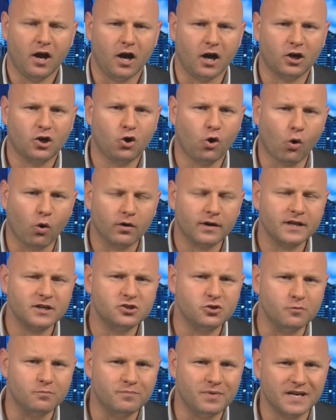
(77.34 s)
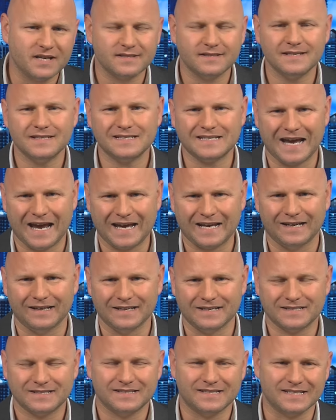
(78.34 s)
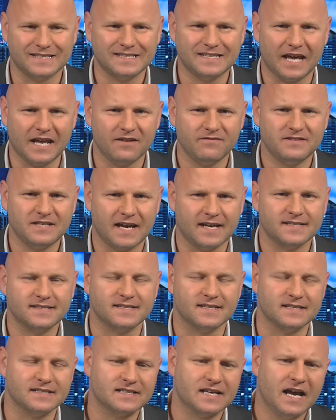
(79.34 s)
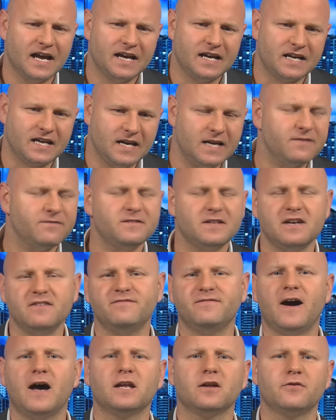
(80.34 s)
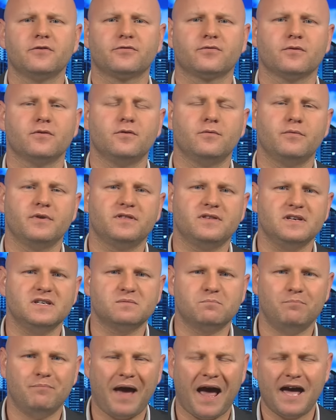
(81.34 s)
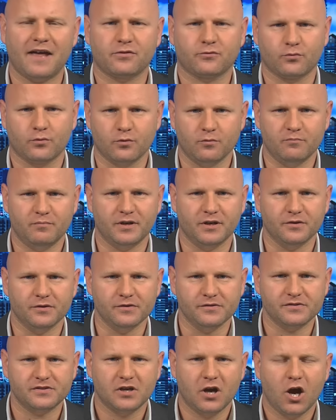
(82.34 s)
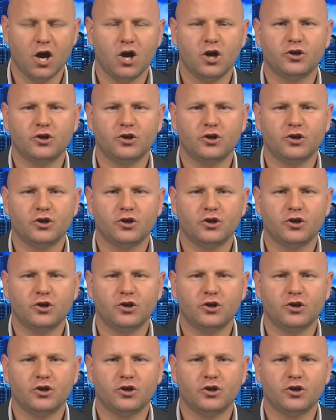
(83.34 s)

According to business analysts, the state of Texas, if they follow through with these bathroom bills,